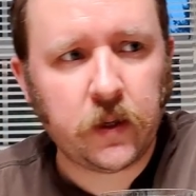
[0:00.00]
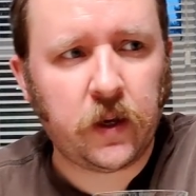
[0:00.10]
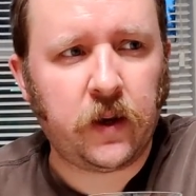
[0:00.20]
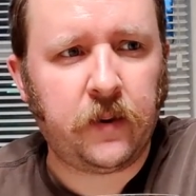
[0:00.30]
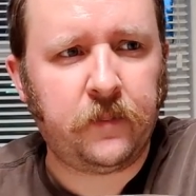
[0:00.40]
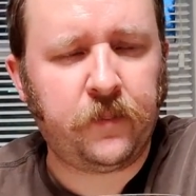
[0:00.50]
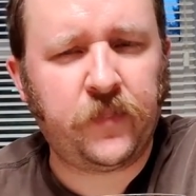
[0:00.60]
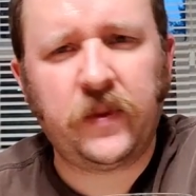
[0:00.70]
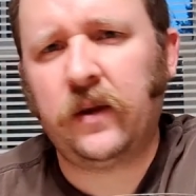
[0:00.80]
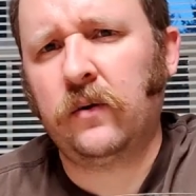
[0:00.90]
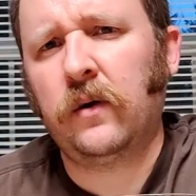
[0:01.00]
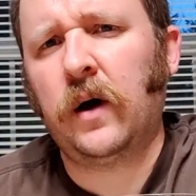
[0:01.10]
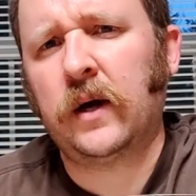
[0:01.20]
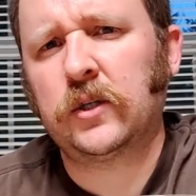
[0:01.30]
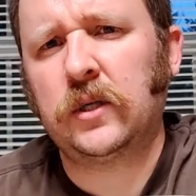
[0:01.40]
They don't
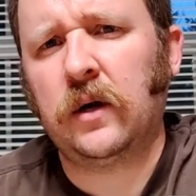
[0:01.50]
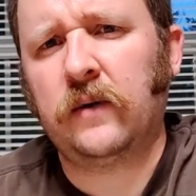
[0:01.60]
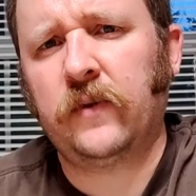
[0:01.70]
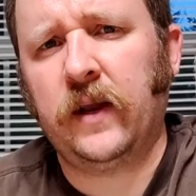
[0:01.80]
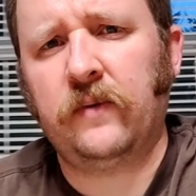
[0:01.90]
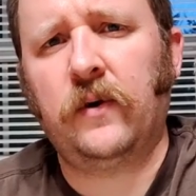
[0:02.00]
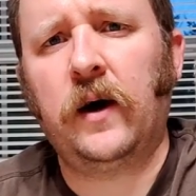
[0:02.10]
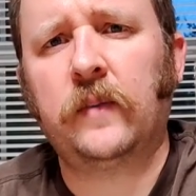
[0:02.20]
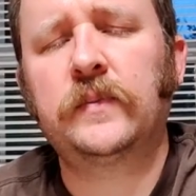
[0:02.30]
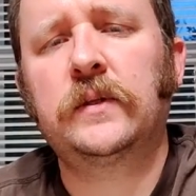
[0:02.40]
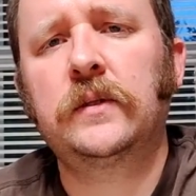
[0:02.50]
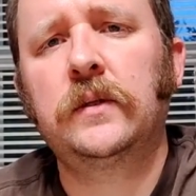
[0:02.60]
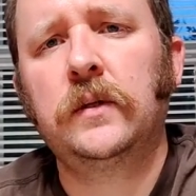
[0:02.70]
actually often have hops.